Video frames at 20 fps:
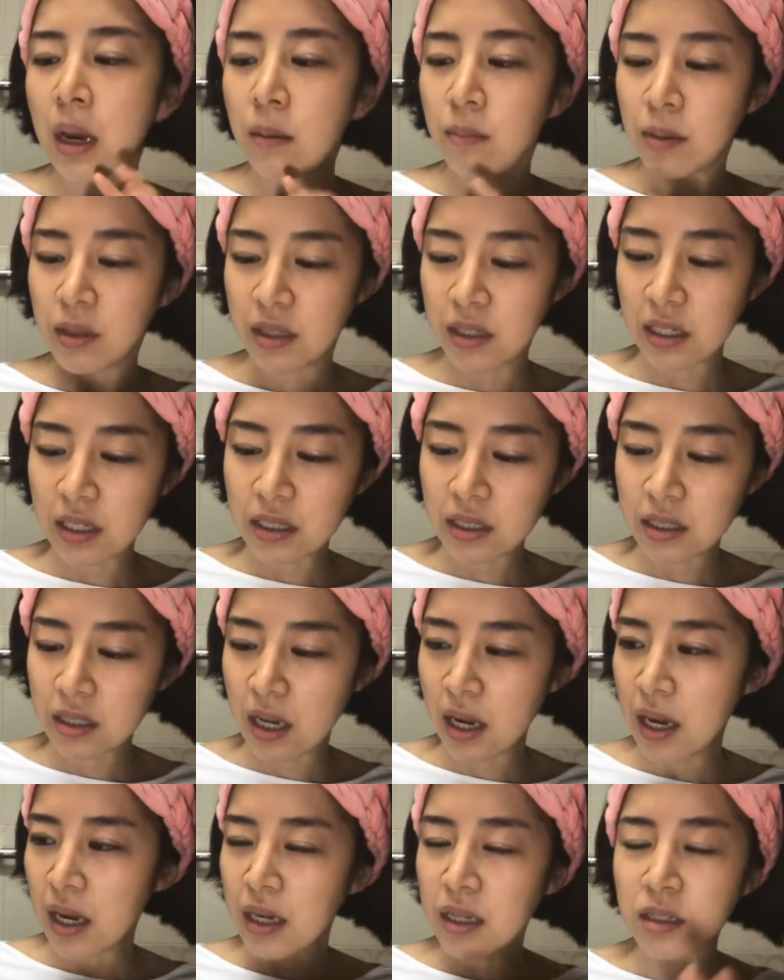but these
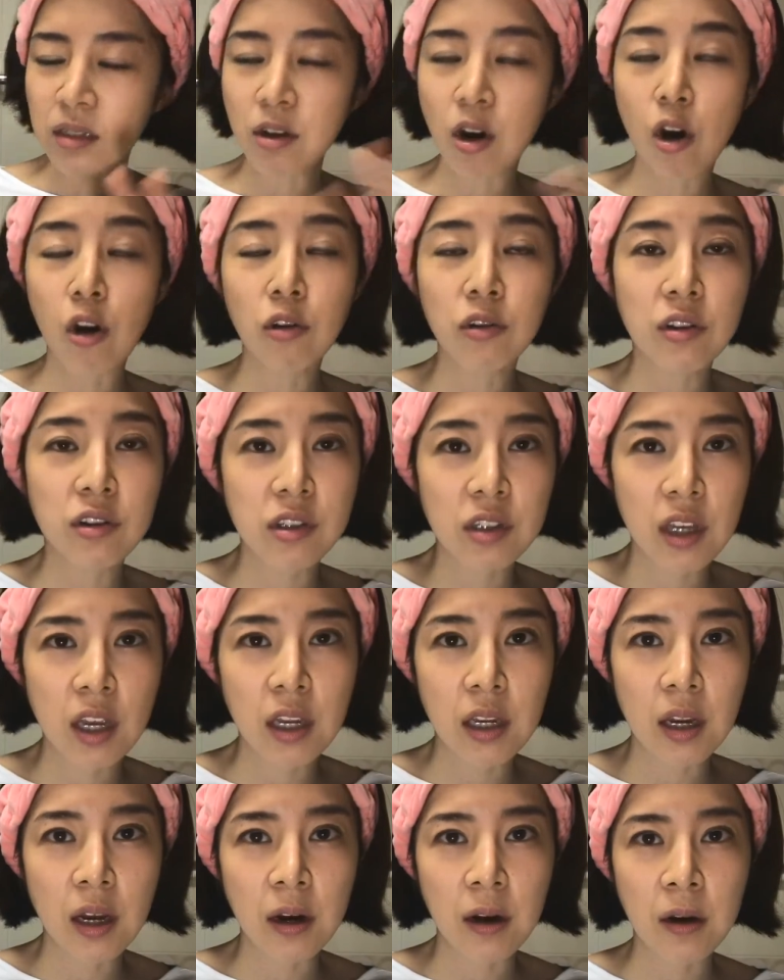days all the
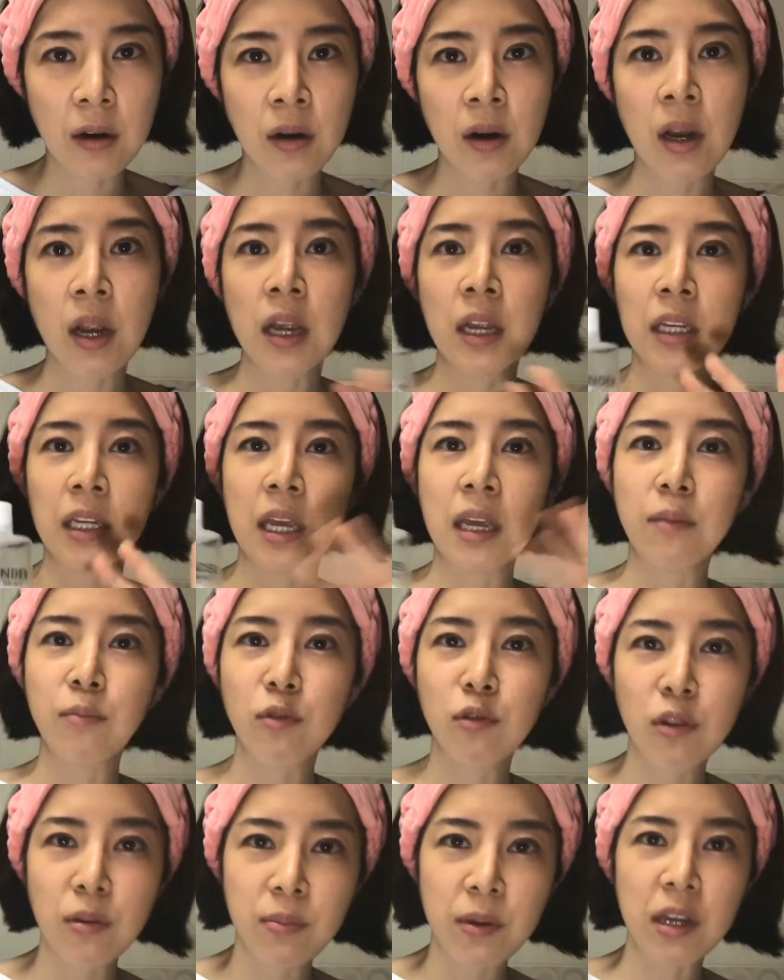skincare
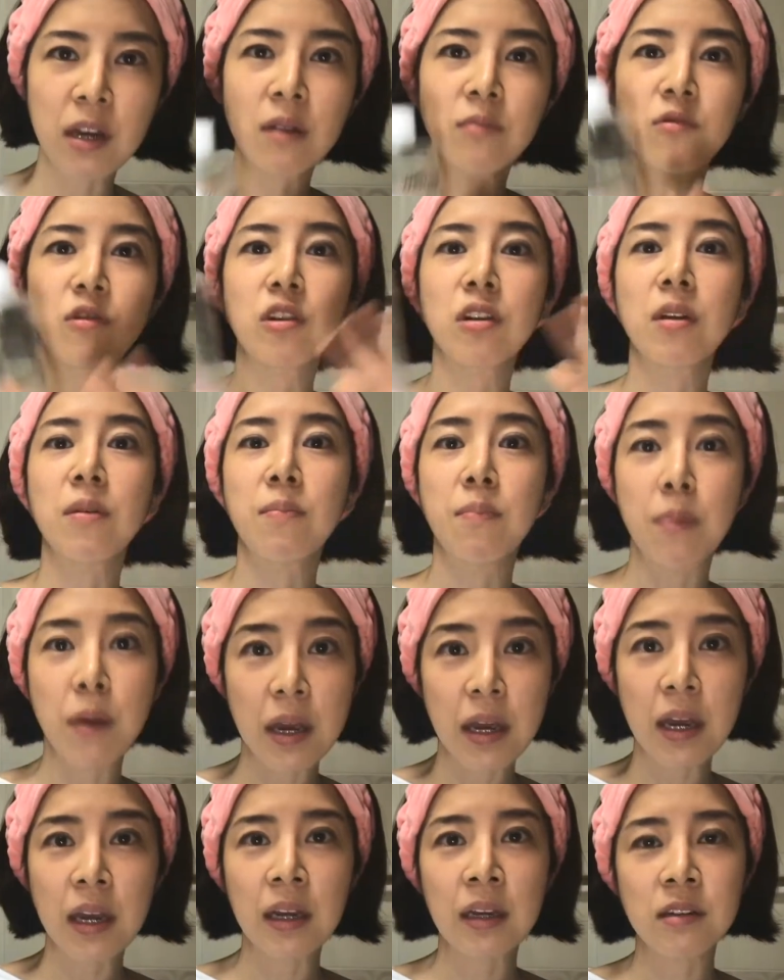K-beauty become really
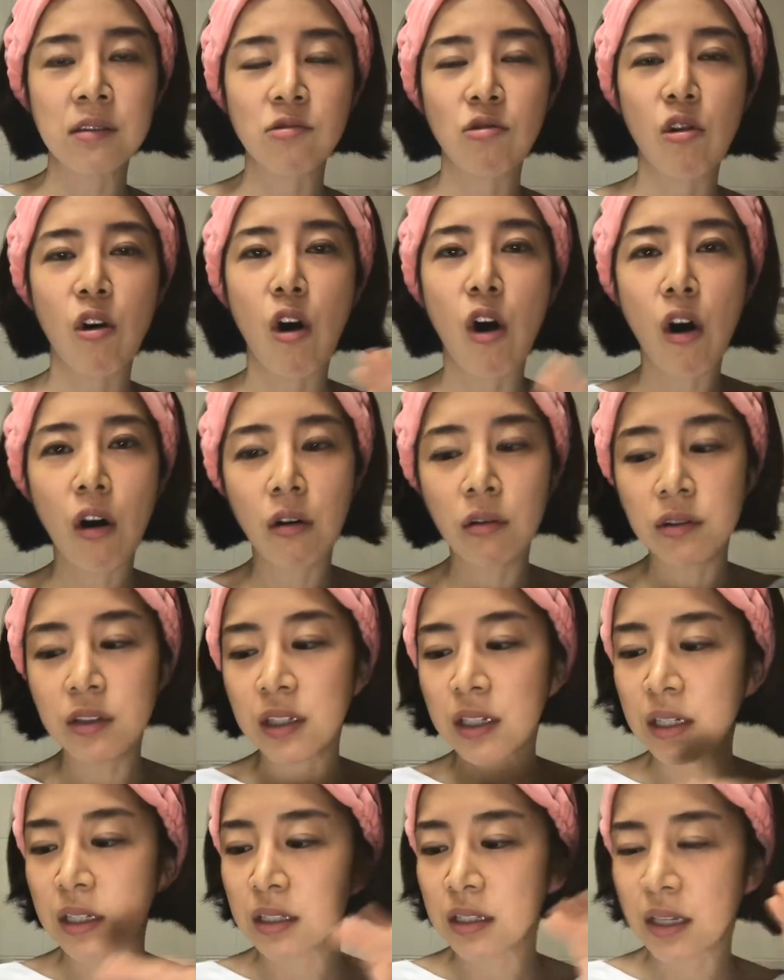big, so all
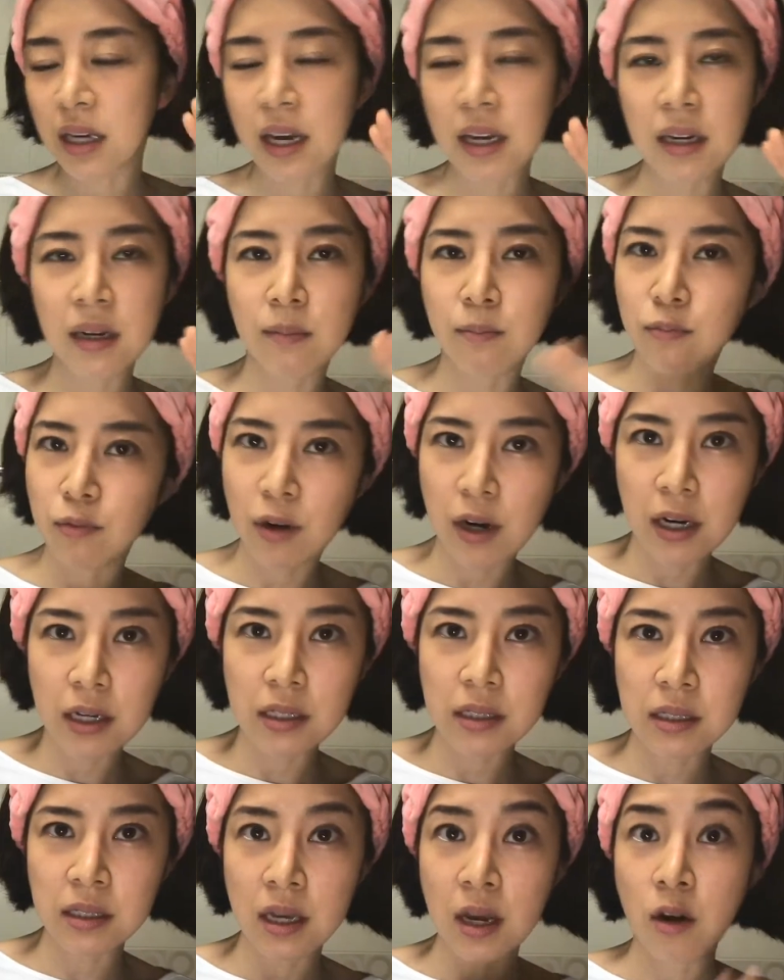these kind of
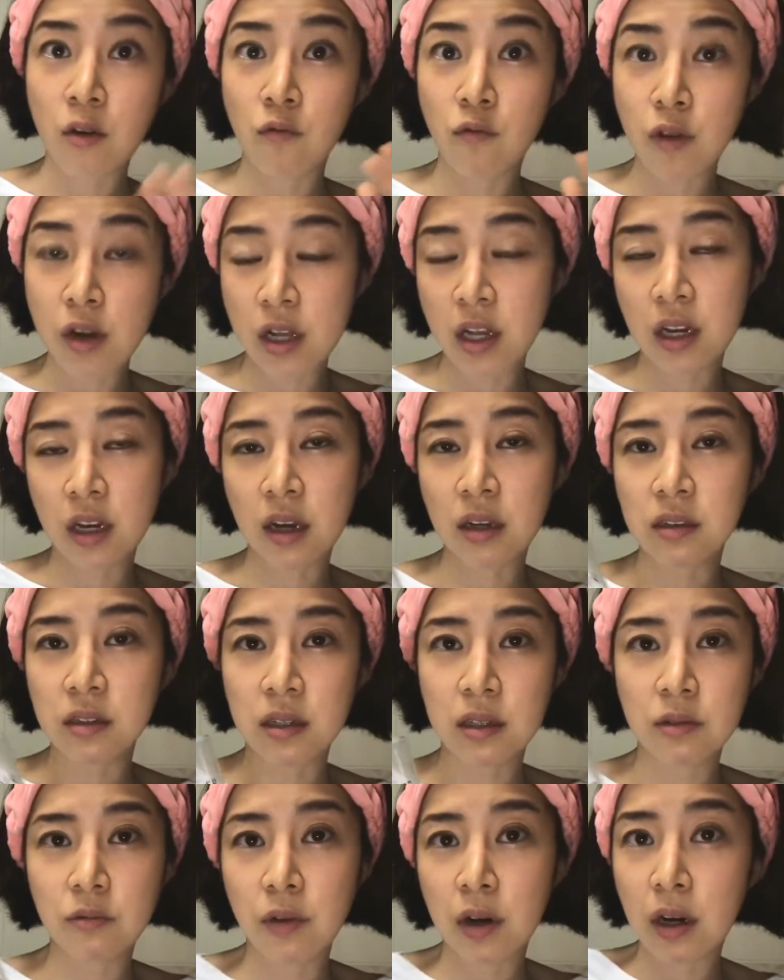brands really
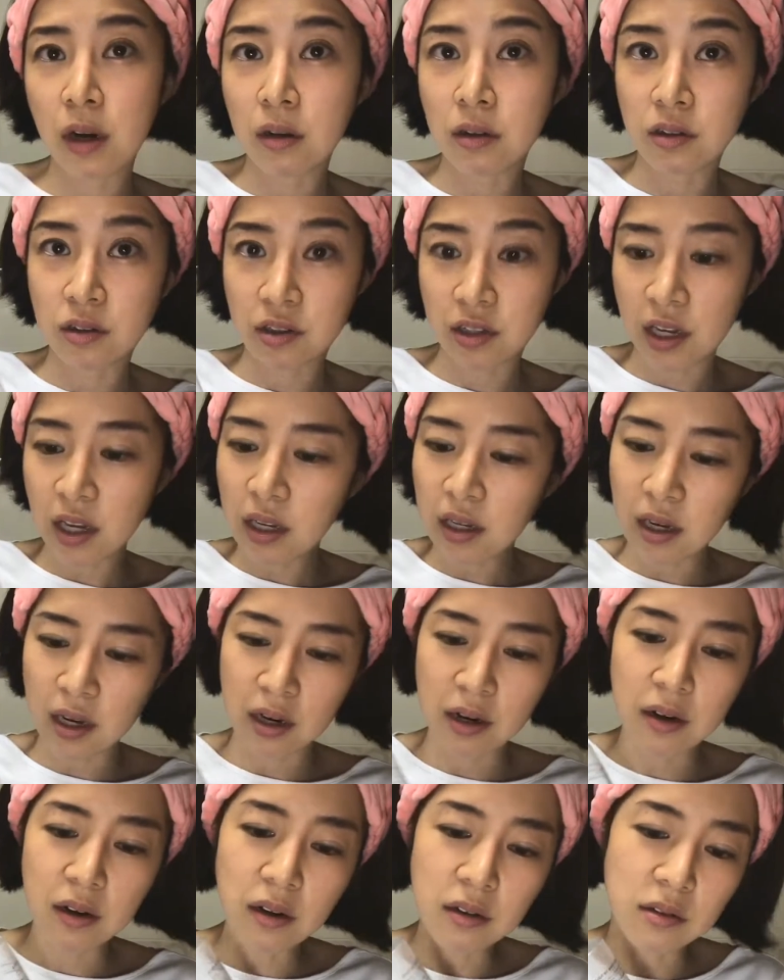concentrate on the
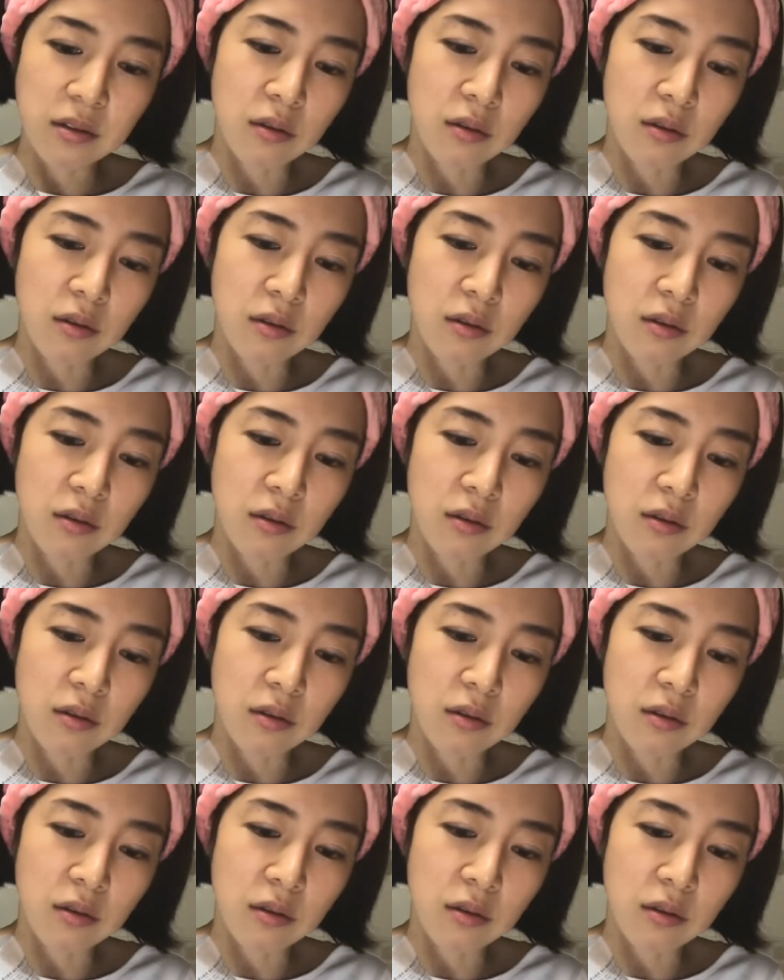skincare.